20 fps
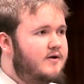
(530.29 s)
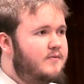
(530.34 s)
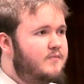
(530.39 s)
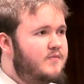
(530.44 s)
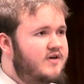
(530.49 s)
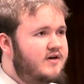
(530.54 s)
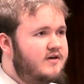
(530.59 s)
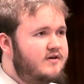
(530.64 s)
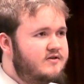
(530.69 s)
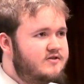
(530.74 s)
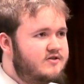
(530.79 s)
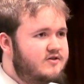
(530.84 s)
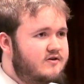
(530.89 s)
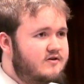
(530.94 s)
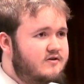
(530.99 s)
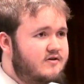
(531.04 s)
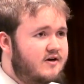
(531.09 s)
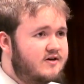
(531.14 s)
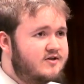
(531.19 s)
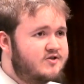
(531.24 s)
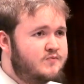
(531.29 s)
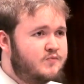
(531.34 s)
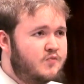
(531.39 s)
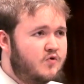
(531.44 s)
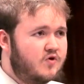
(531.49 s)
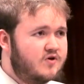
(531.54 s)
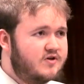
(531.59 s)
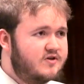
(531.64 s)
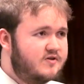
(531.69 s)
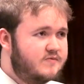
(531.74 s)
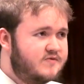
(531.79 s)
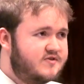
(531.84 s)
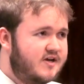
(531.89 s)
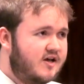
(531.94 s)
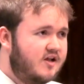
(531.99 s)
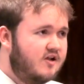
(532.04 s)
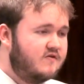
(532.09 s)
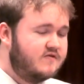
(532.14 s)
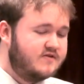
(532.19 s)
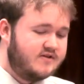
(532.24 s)
means are supporting
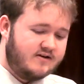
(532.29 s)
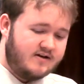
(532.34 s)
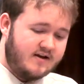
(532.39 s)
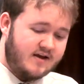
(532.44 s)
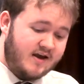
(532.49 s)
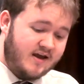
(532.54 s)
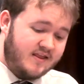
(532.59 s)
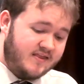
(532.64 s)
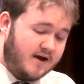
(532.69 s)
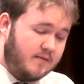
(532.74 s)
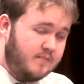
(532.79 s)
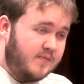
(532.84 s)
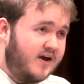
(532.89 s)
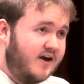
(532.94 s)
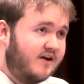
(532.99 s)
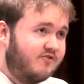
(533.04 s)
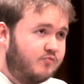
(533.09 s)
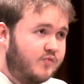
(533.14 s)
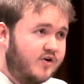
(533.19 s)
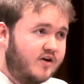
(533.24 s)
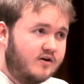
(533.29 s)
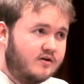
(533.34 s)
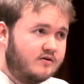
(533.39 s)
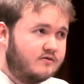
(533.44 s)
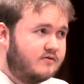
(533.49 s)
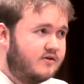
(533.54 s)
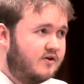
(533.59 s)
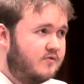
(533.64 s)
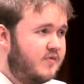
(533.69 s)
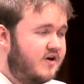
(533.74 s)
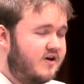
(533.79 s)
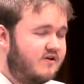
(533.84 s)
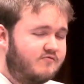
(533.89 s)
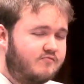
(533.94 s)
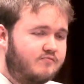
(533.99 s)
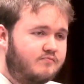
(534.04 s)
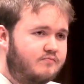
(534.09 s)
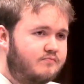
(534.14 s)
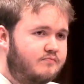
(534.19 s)
themselves, and that may have been done